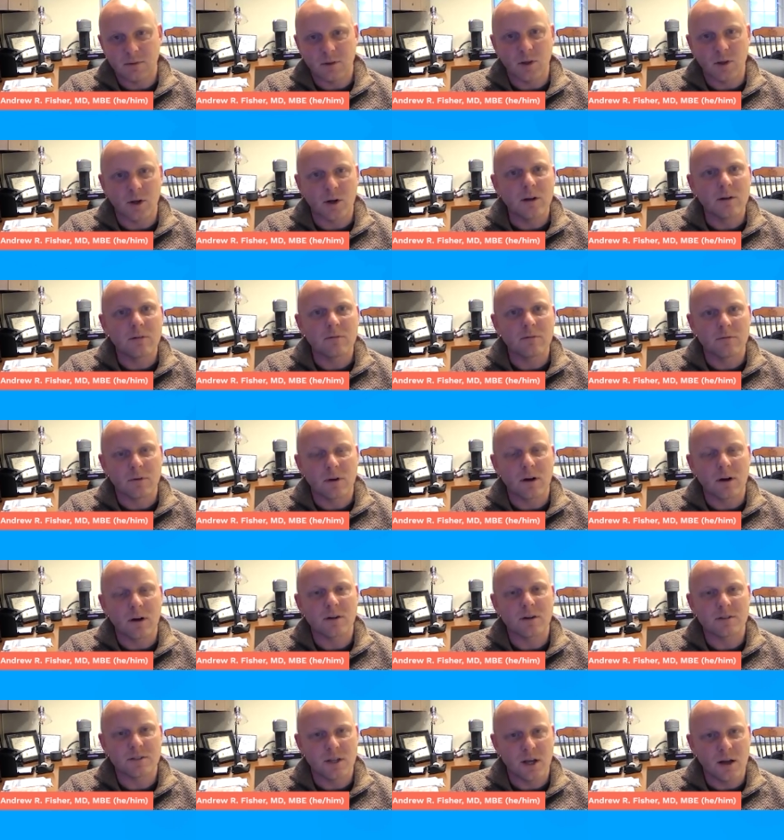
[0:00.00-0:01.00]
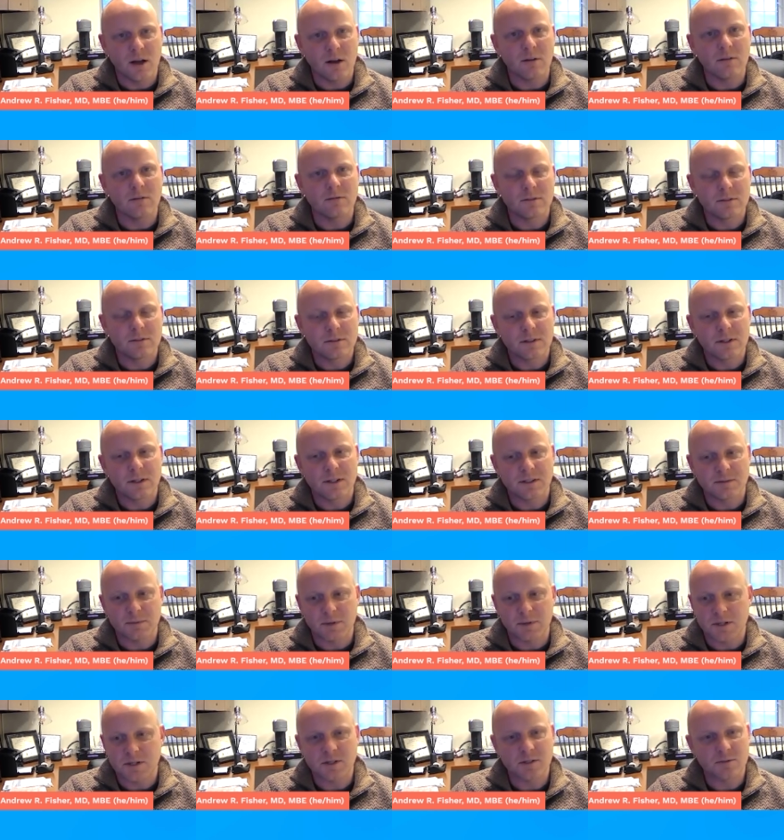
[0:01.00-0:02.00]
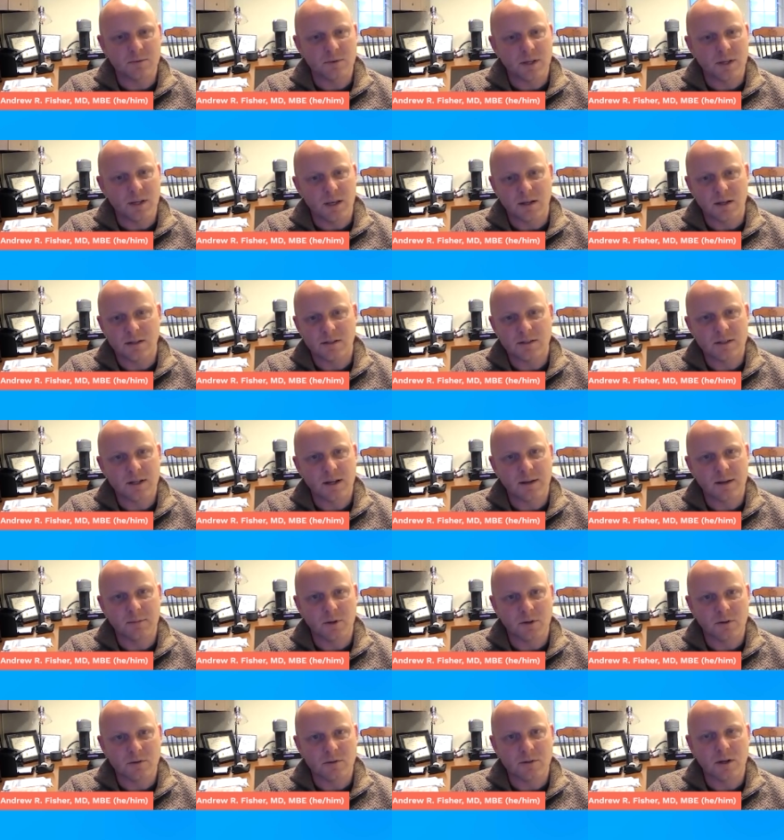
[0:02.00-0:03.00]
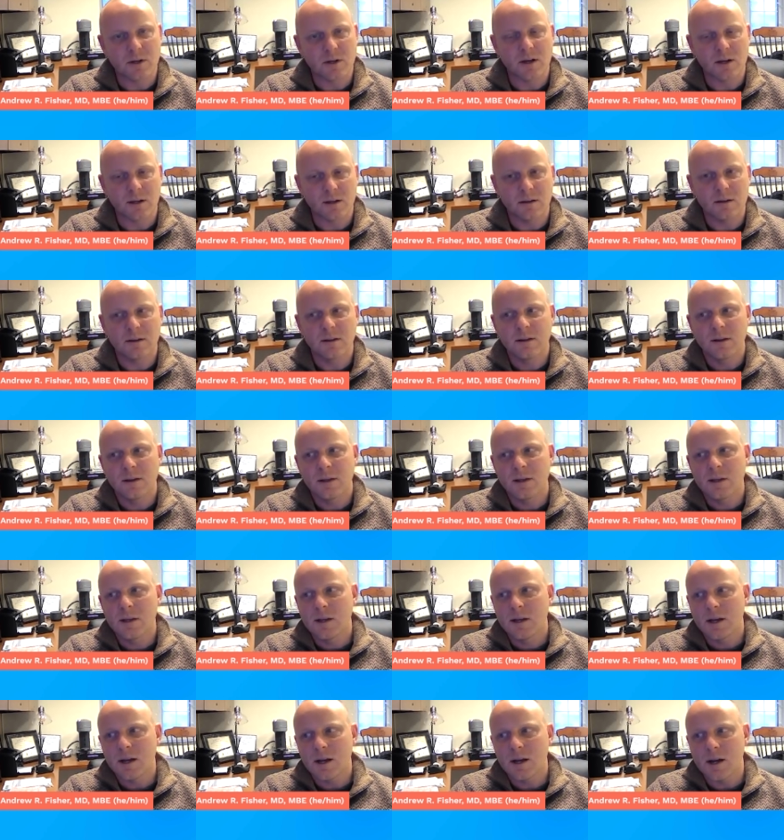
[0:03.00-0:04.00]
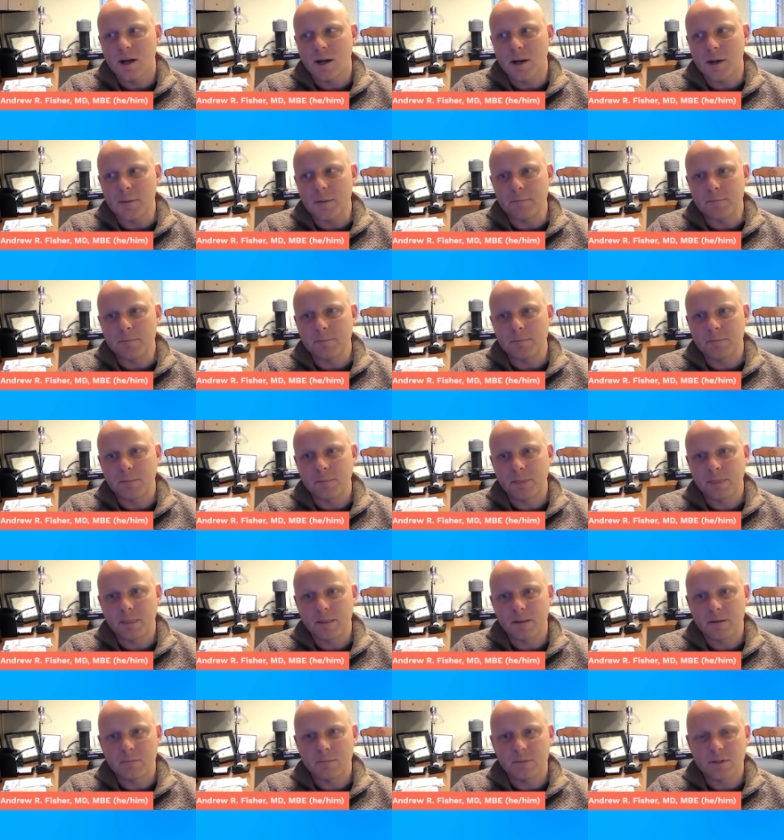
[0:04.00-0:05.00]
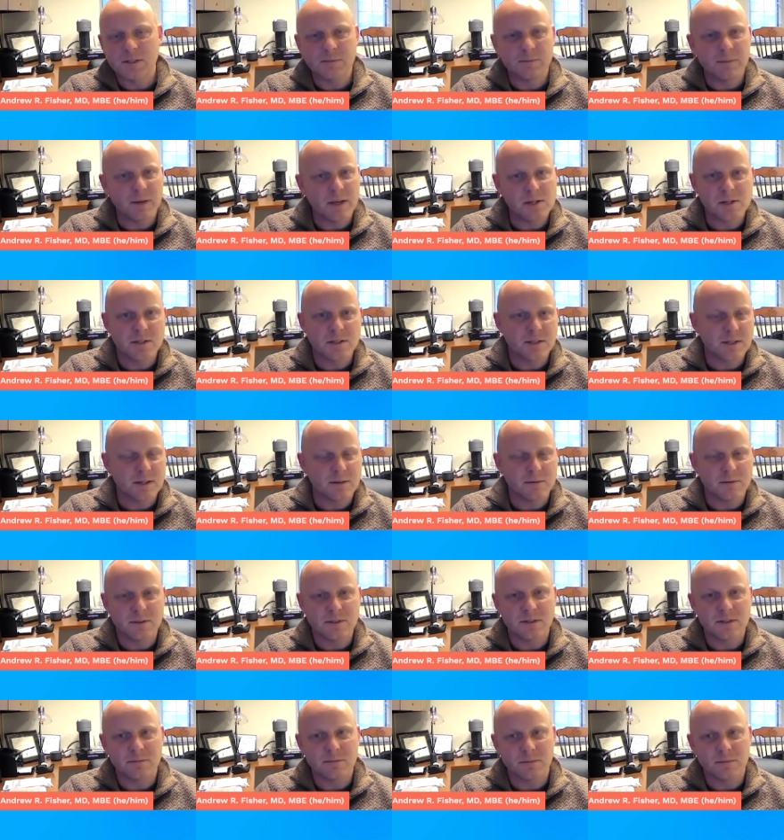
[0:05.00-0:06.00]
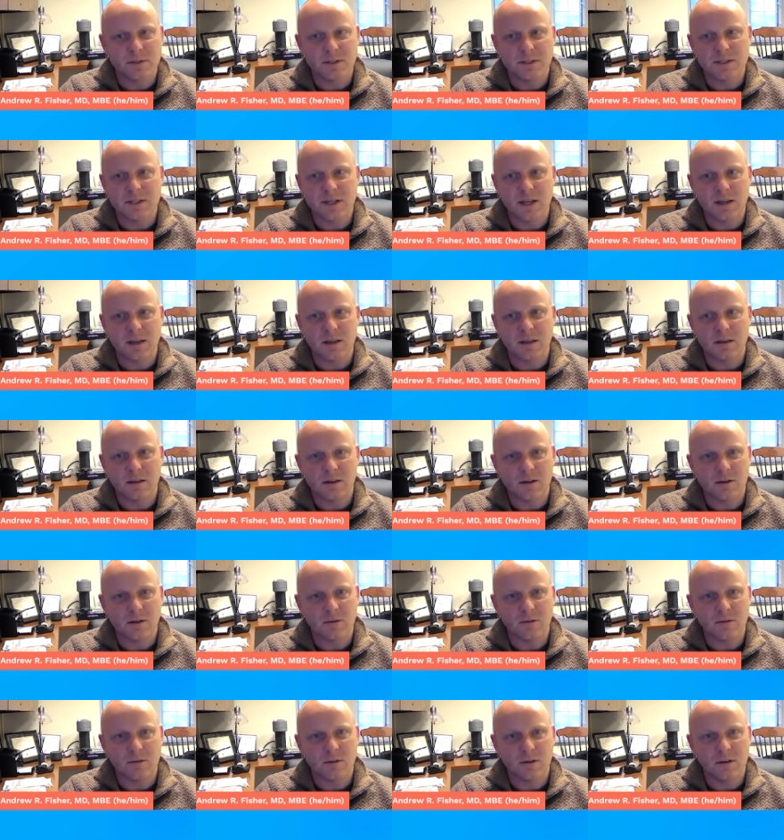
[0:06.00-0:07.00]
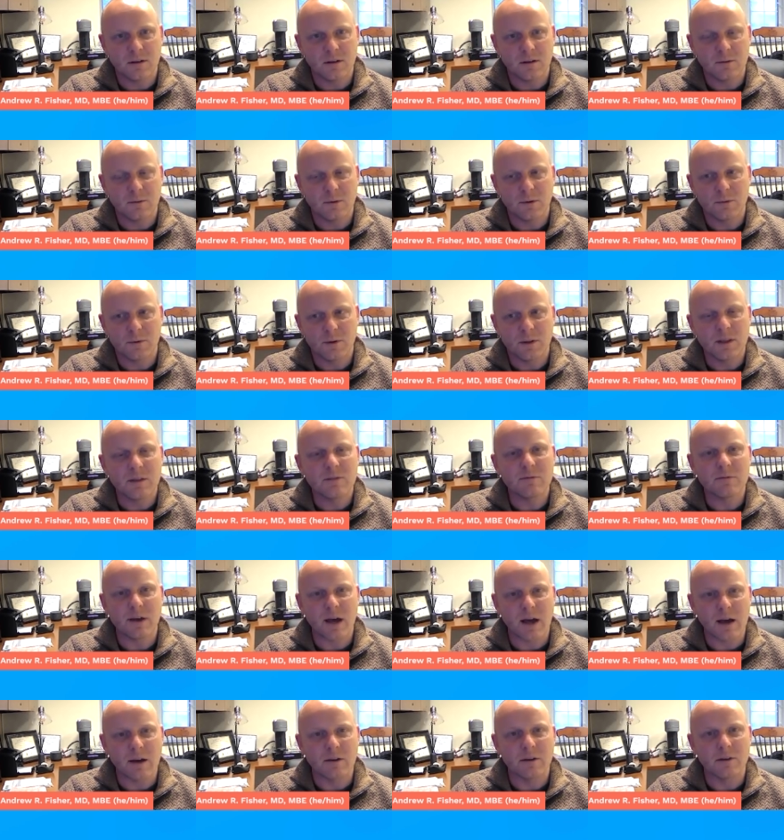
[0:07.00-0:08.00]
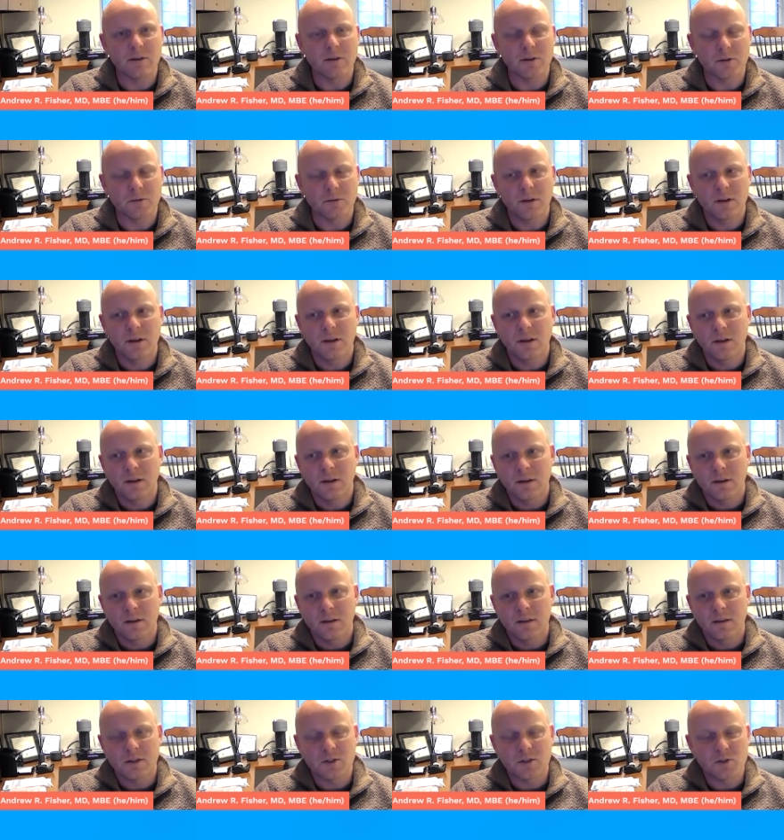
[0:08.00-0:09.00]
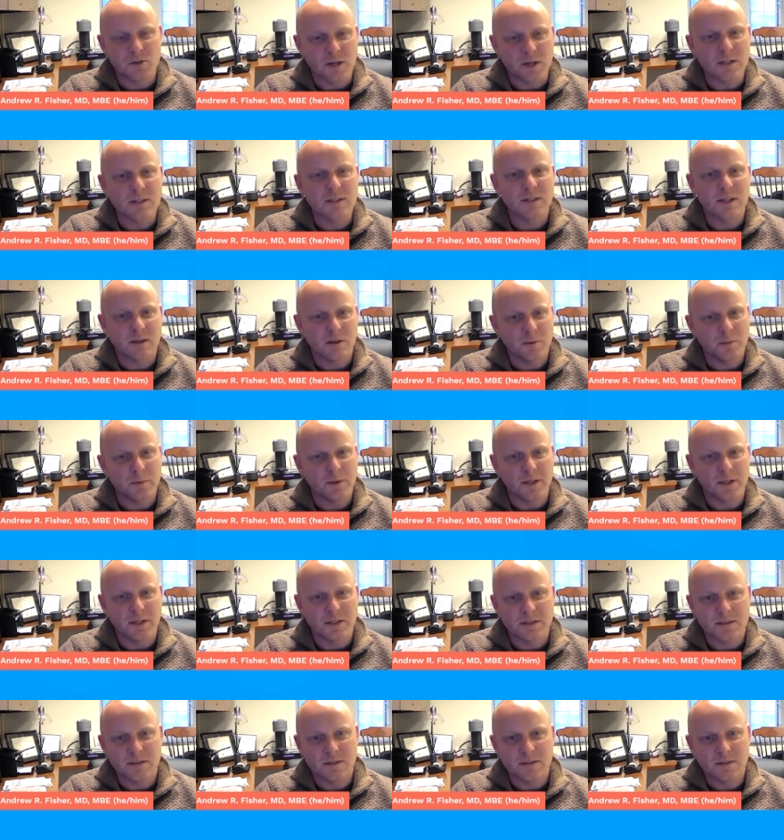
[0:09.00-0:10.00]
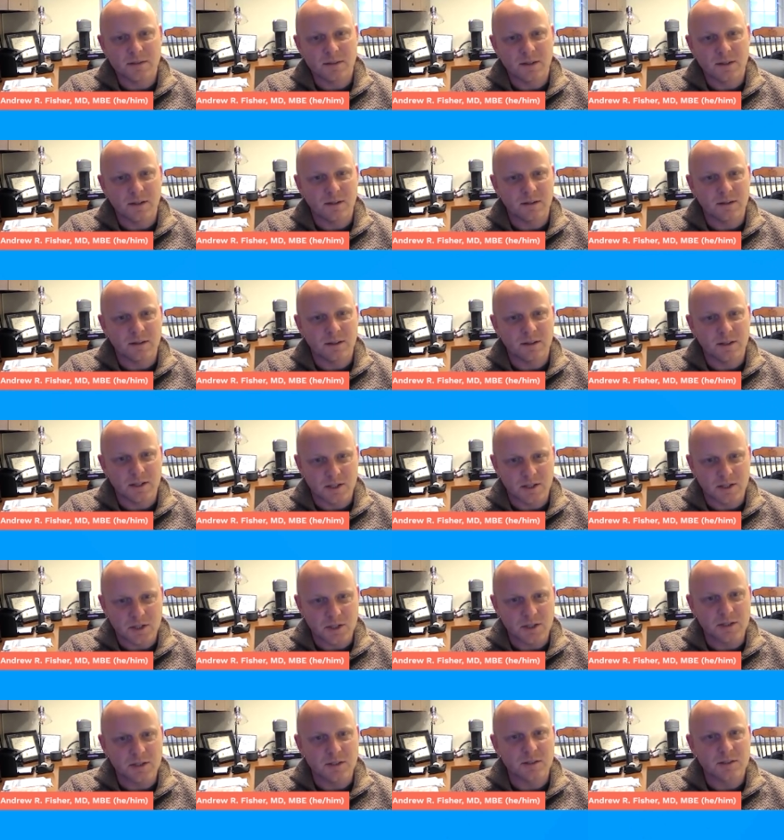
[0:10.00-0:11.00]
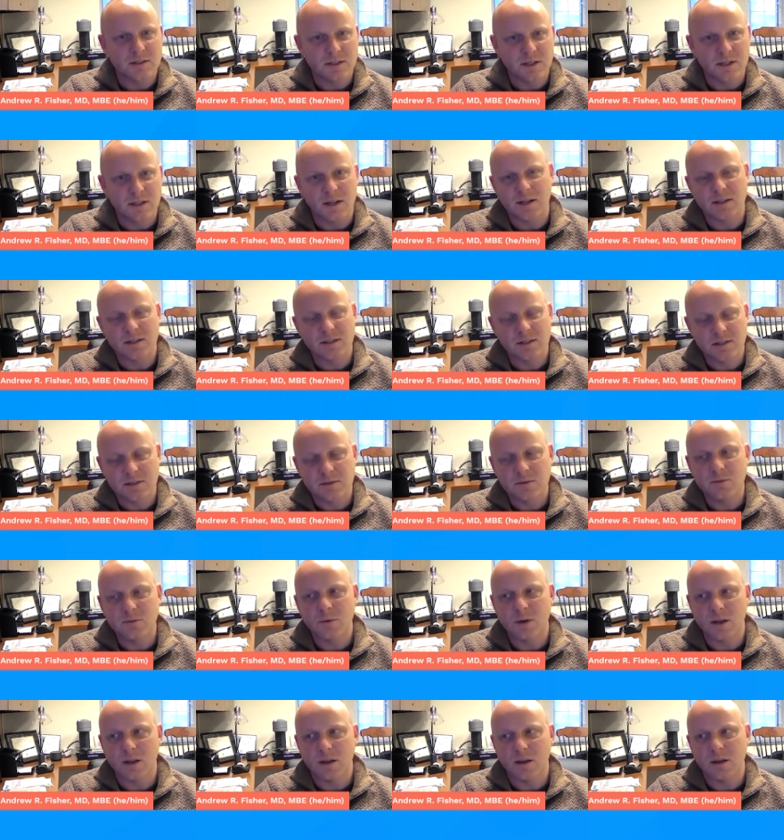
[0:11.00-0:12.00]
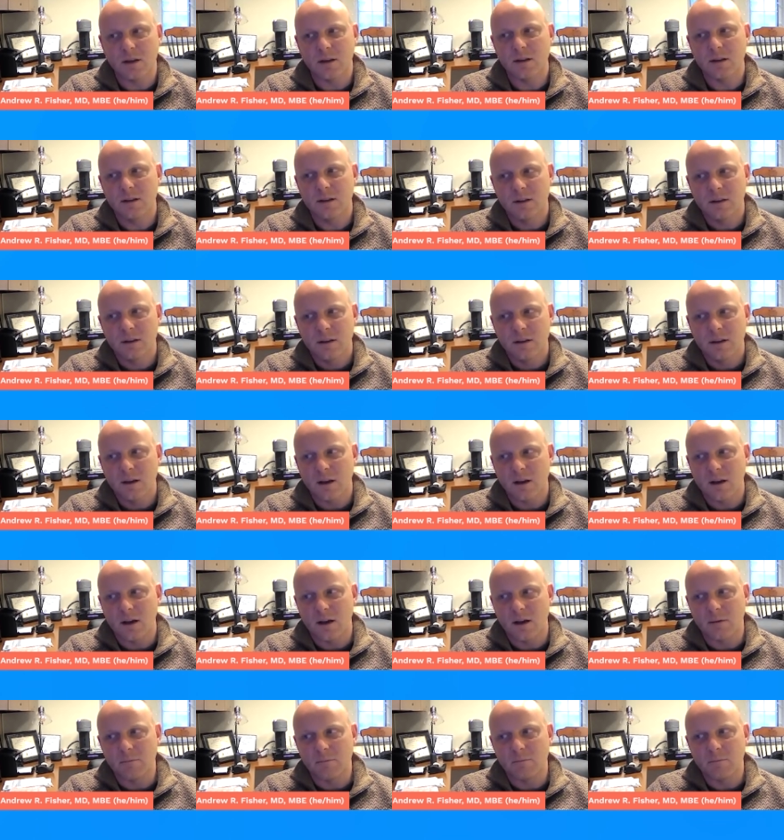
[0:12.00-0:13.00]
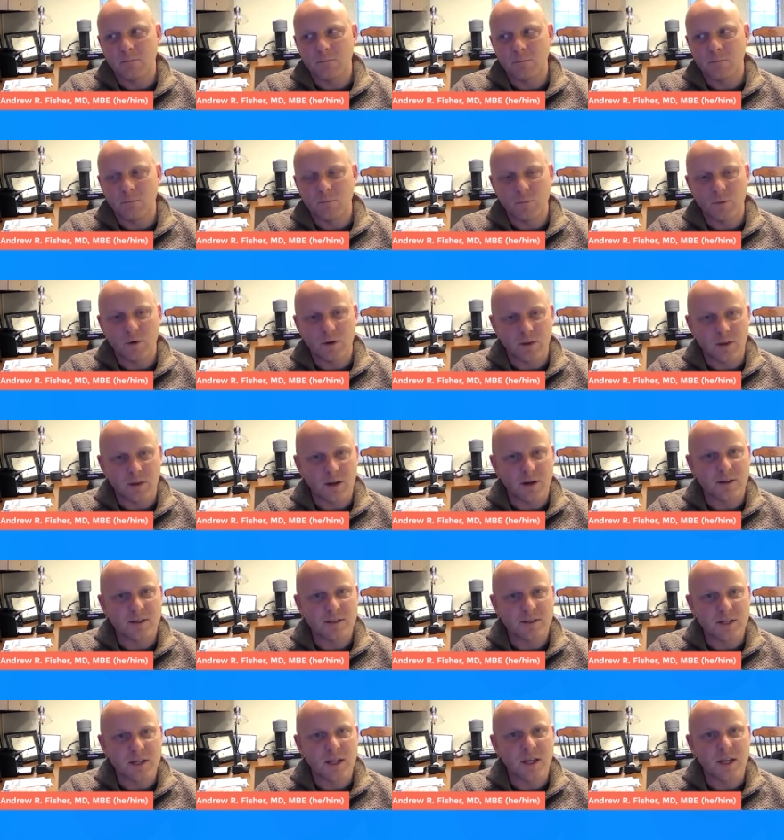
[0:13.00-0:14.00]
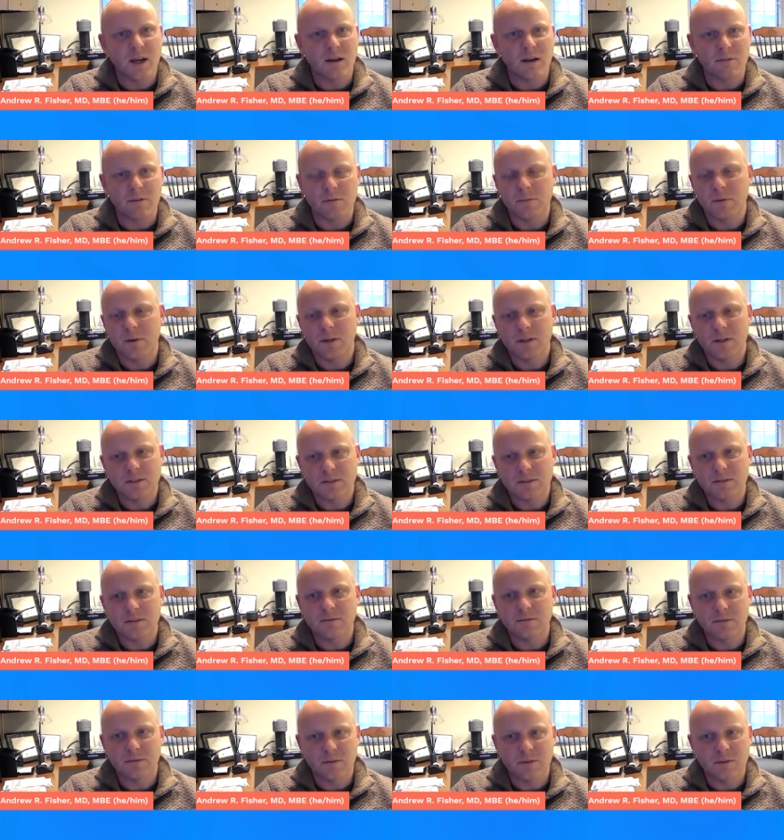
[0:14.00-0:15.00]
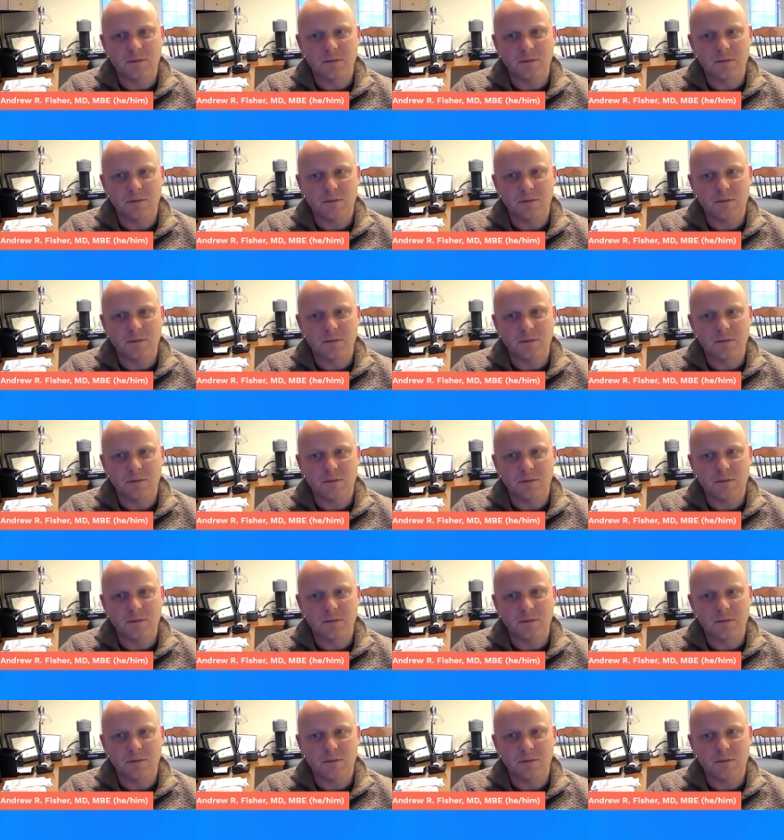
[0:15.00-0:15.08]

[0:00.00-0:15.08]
learn for ourselves as much as we can as time goes on. Um, but to patients, I would simply say, you know, we really value the trust that you place in clinicians and us when um, we're there to take care of her because